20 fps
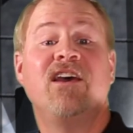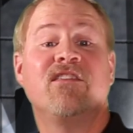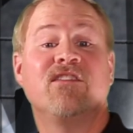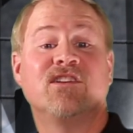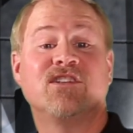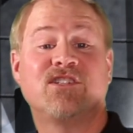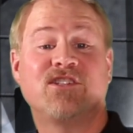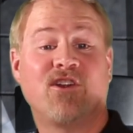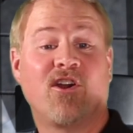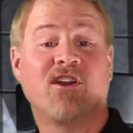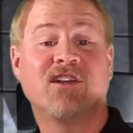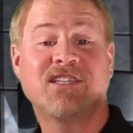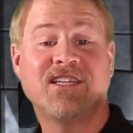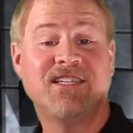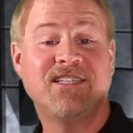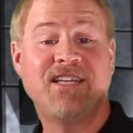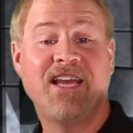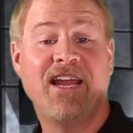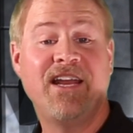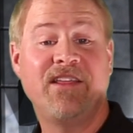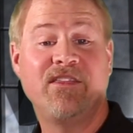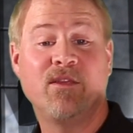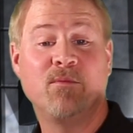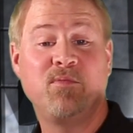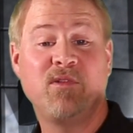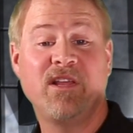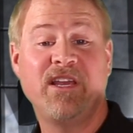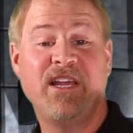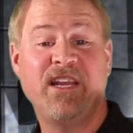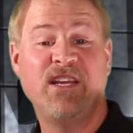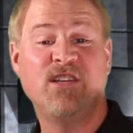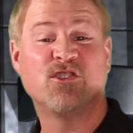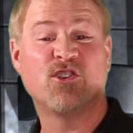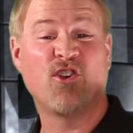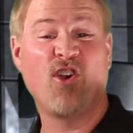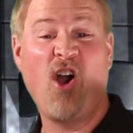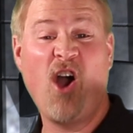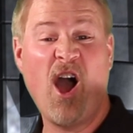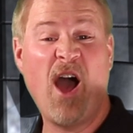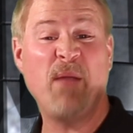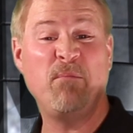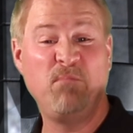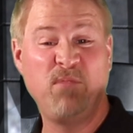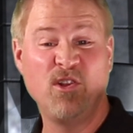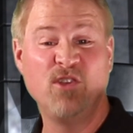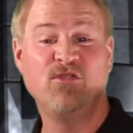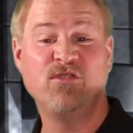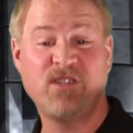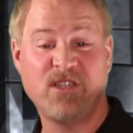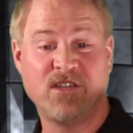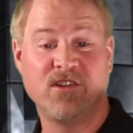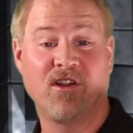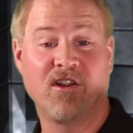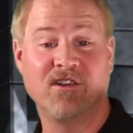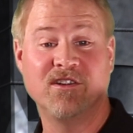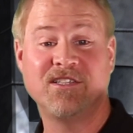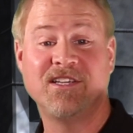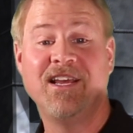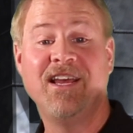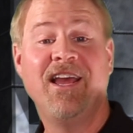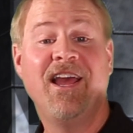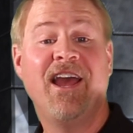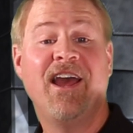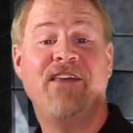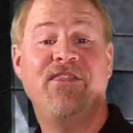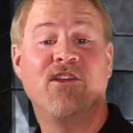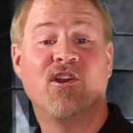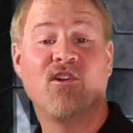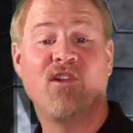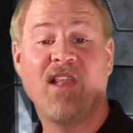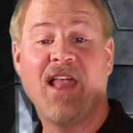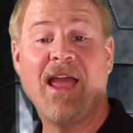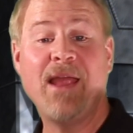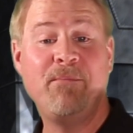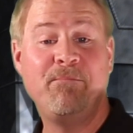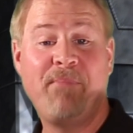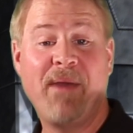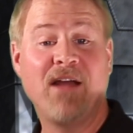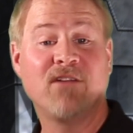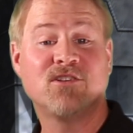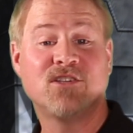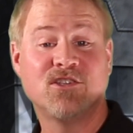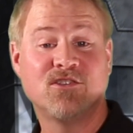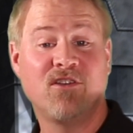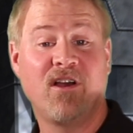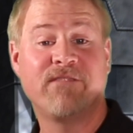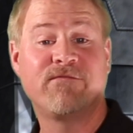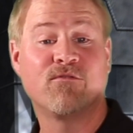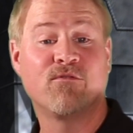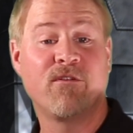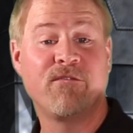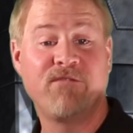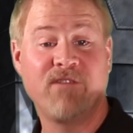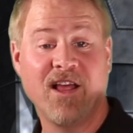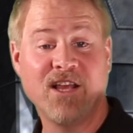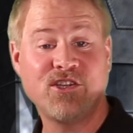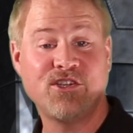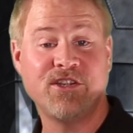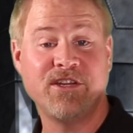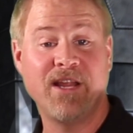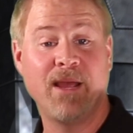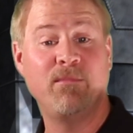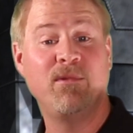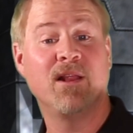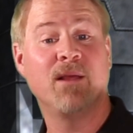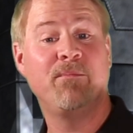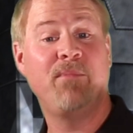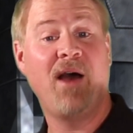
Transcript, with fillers: The stars contained in the Pleiades are hot blue stars, and their light bounces off a reflection nebula